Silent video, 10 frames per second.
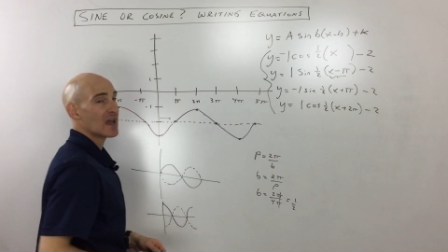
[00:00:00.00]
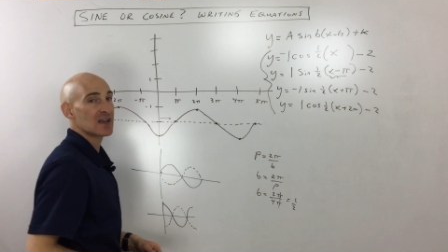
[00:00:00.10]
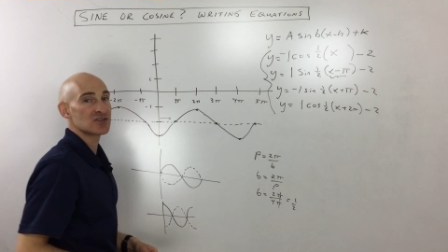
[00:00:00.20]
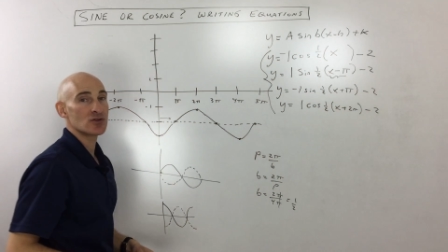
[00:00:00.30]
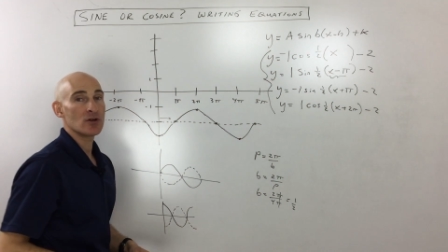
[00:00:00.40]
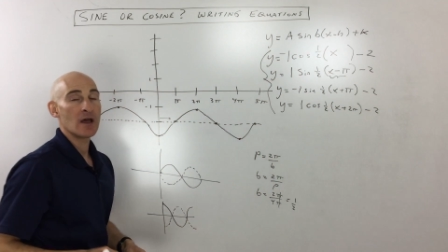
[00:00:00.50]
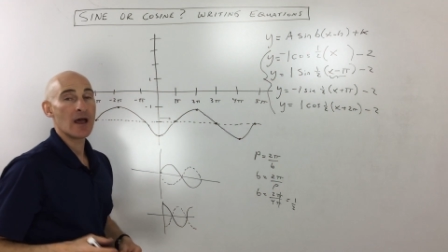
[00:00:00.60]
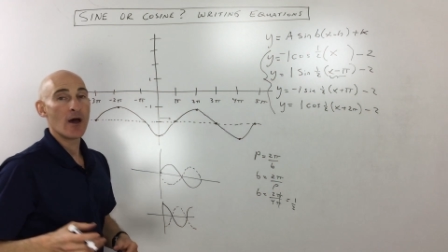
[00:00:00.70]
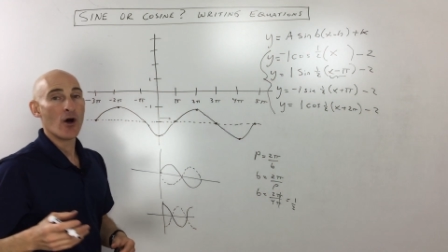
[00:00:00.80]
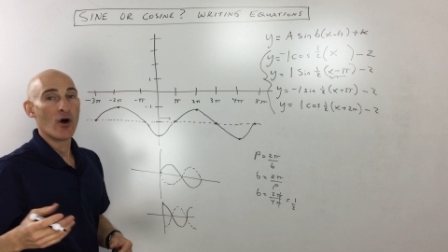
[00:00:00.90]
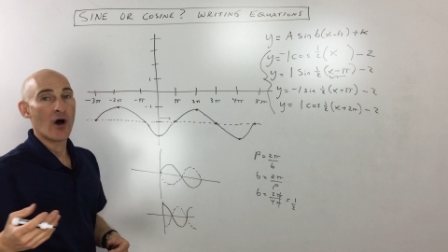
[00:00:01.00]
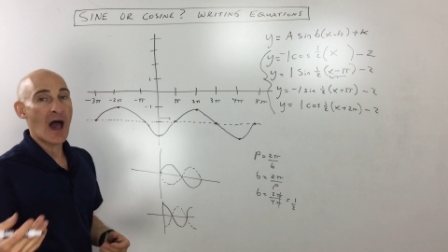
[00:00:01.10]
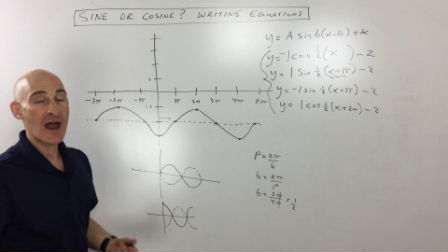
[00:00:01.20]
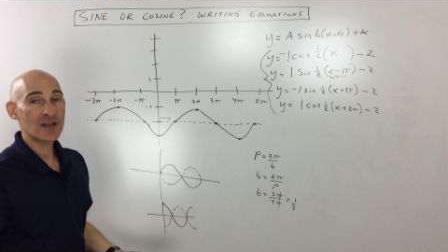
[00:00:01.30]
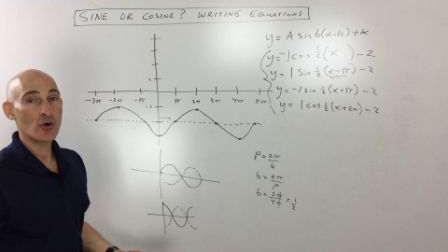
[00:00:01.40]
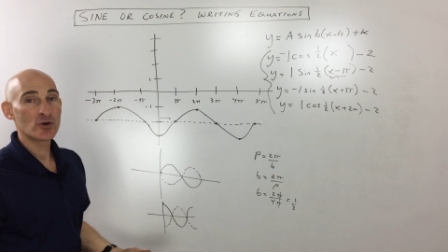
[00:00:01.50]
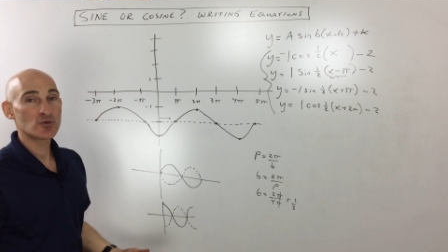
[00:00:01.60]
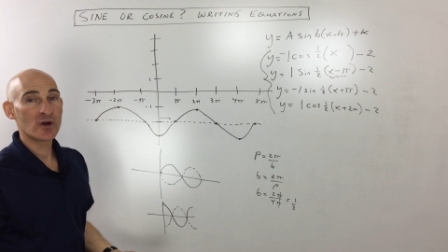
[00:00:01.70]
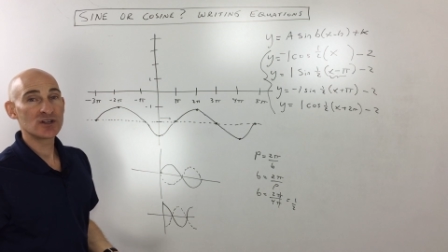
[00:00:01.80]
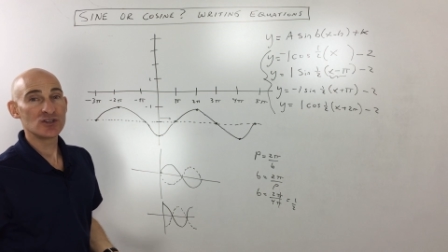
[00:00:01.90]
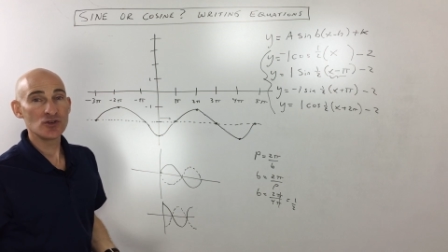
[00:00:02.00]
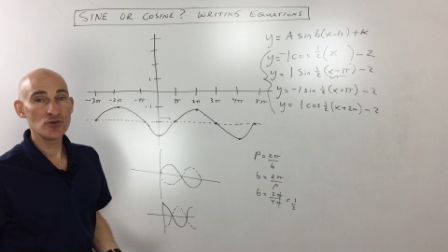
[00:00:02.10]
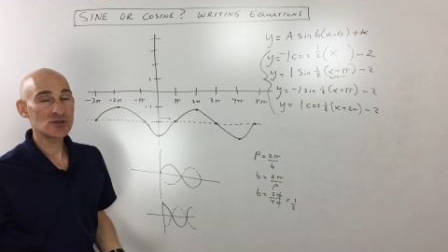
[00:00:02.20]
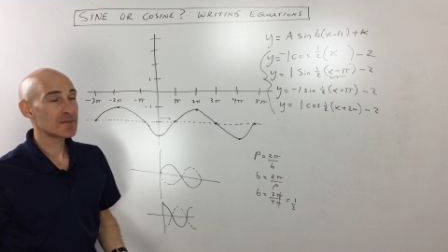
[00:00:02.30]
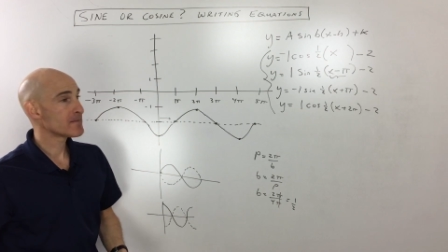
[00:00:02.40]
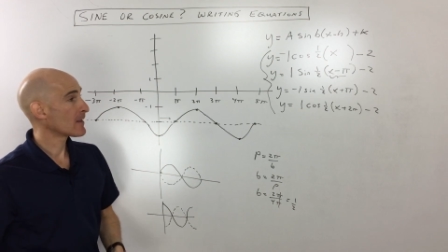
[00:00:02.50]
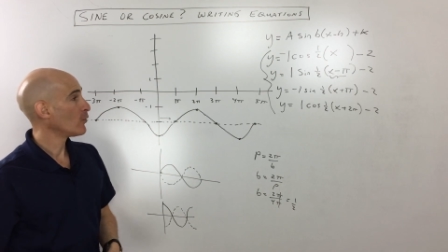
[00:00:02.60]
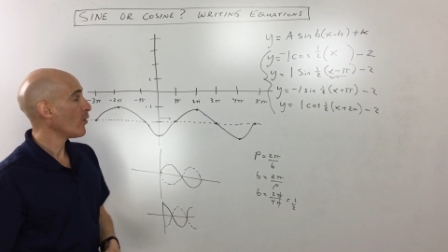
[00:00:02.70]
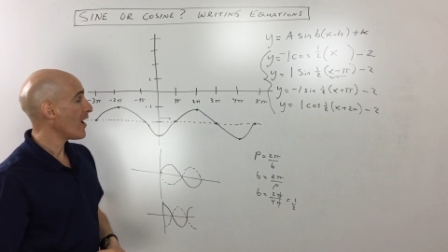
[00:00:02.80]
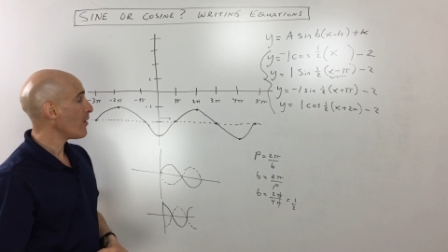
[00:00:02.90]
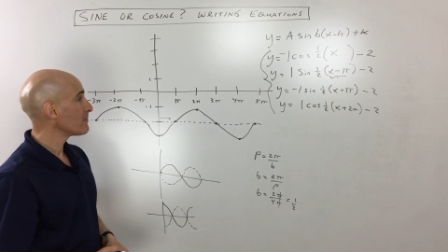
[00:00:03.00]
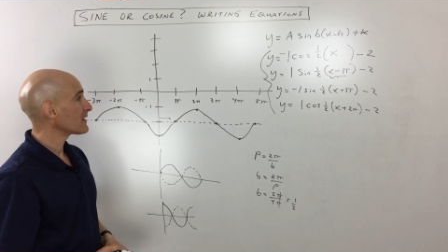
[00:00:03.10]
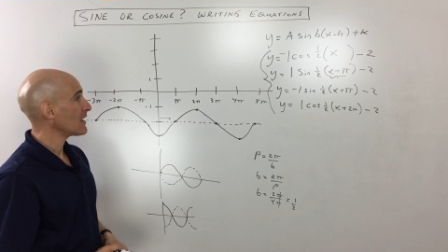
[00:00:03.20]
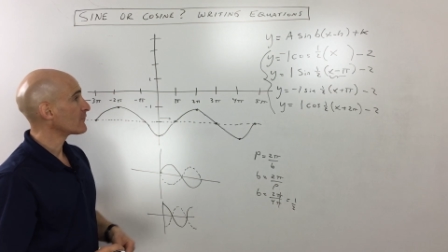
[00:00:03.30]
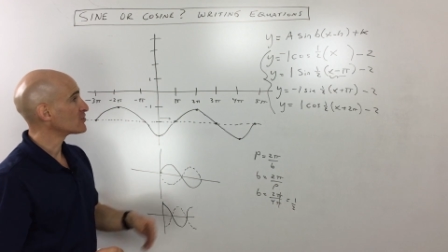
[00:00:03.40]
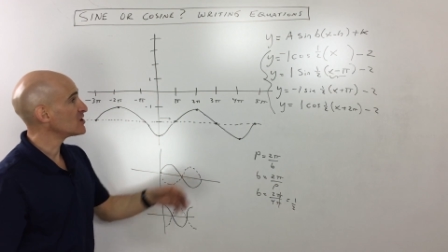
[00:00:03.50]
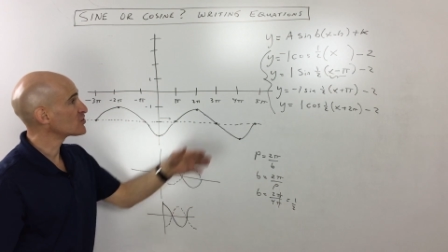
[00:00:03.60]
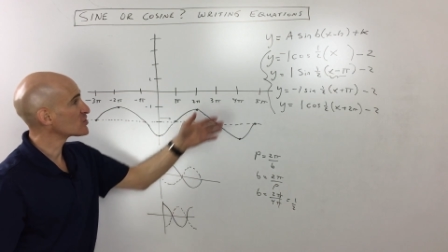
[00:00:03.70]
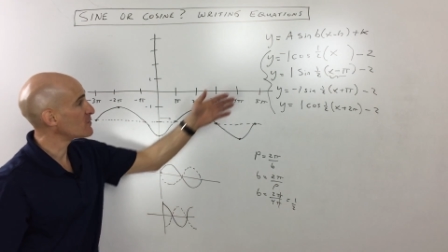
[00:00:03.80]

answer. How do you know which one to use? Well, if your teacher